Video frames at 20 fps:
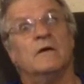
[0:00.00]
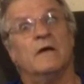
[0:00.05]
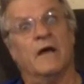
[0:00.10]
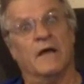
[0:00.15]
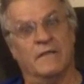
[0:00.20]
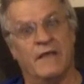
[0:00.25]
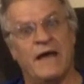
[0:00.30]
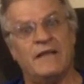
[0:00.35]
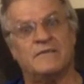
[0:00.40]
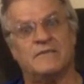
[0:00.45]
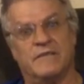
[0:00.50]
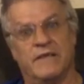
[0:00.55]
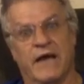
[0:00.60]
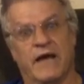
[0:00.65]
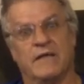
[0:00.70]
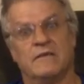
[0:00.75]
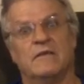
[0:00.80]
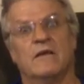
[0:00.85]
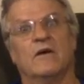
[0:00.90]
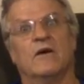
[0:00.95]
And that's
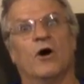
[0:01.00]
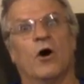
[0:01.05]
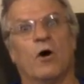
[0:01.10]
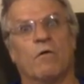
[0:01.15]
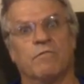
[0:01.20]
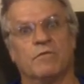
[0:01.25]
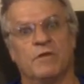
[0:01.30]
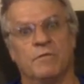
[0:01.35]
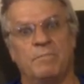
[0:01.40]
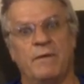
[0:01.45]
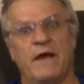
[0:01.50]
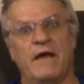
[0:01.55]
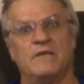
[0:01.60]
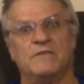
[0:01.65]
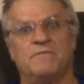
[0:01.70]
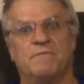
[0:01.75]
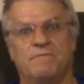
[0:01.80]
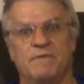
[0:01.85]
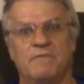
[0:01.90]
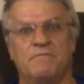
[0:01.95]
that. Over the
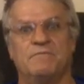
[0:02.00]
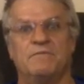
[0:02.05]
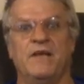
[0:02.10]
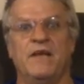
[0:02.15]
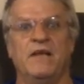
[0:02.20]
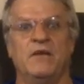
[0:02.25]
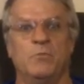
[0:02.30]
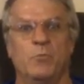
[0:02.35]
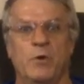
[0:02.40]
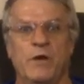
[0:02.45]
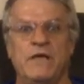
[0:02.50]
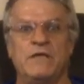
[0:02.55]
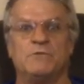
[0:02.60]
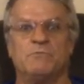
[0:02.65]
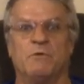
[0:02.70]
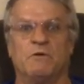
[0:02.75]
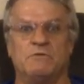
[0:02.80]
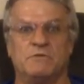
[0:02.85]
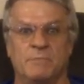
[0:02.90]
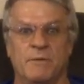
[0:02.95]
past 15
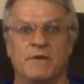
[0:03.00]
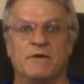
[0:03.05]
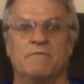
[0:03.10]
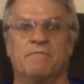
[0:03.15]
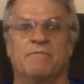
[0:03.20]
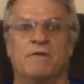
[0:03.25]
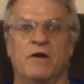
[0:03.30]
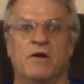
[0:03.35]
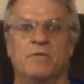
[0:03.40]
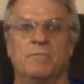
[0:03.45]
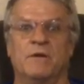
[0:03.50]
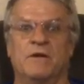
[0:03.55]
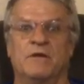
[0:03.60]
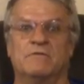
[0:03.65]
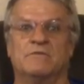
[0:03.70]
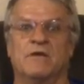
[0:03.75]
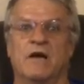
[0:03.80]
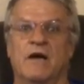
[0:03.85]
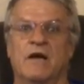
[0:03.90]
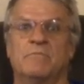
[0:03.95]
weeks, we've spent a fair bit
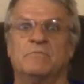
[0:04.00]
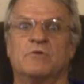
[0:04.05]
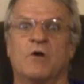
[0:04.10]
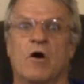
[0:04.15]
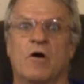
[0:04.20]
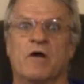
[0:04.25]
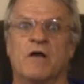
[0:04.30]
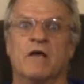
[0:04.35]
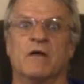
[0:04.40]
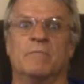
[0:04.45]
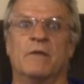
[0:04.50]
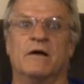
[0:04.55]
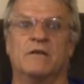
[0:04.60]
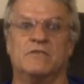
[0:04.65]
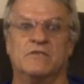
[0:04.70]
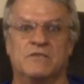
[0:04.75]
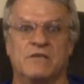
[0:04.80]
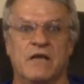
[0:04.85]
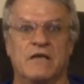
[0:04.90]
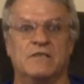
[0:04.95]
of time talking about
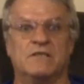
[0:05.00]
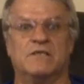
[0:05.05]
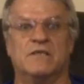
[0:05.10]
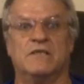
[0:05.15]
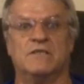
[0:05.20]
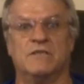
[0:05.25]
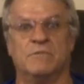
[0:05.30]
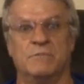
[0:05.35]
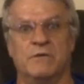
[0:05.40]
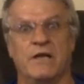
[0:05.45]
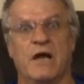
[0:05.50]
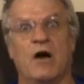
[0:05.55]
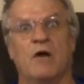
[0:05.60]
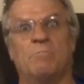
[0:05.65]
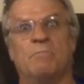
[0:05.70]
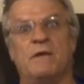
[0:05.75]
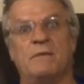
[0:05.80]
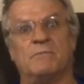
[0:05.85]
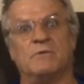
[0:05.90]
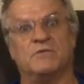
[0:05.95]
sexism and how
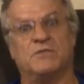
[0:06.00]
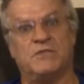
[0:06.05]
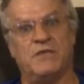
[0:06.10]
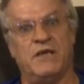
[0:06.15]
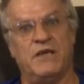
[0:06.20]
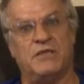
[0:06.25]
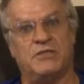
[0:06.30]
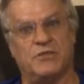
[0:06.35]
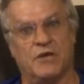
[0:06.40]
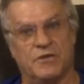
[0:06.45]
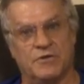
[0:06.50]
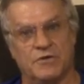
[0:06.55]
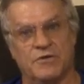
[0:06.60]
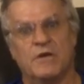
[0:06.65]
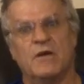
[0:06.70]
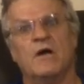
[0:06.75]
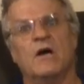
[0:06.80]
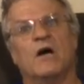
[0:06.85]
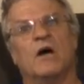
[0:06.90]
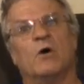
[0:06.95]
people see each other.